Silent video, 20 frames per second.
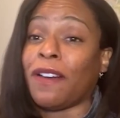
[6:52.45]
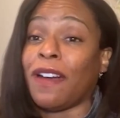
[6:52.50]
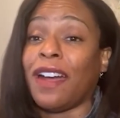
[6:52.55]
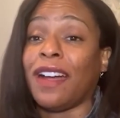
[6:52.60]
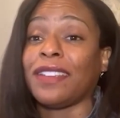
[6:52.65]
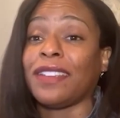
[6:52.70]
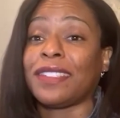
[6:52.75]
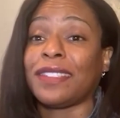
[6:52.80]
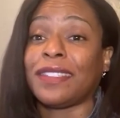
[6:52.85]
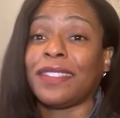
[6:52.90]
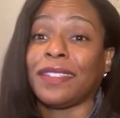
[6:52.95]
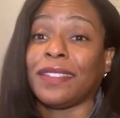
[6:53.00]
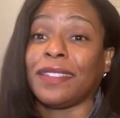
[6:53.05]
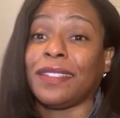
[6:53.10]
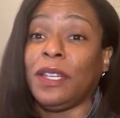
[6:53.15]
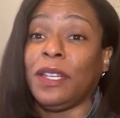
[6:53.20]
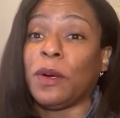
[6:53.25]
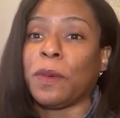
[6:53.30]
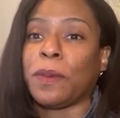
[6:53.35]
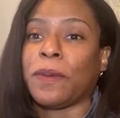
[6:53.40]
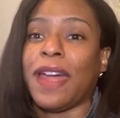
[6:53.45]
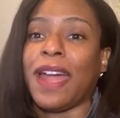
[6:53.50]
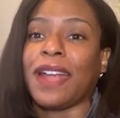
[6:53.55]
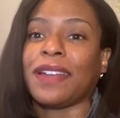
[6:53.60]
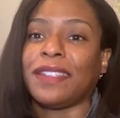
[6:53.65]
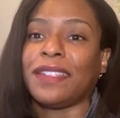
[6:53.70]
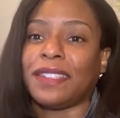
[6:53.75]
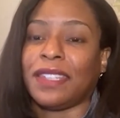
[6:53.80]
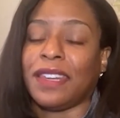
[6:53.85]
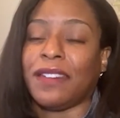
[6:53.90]
across the legal
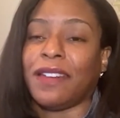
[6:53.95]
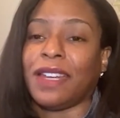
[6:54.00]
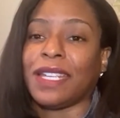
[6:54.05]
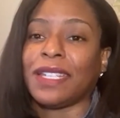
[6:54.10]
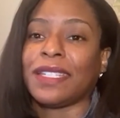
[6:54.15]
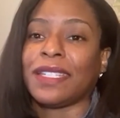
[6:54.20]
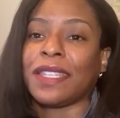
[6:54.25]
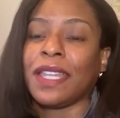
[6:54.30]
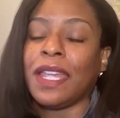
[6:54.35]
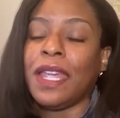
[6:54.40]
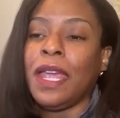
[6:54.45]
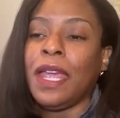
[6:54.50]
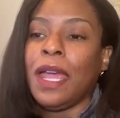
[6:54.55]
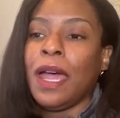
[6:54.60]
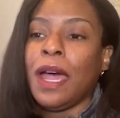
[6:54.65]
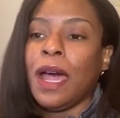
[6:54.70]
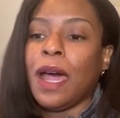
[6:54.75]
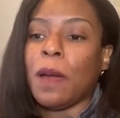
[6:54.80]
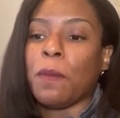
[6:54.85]
practice areas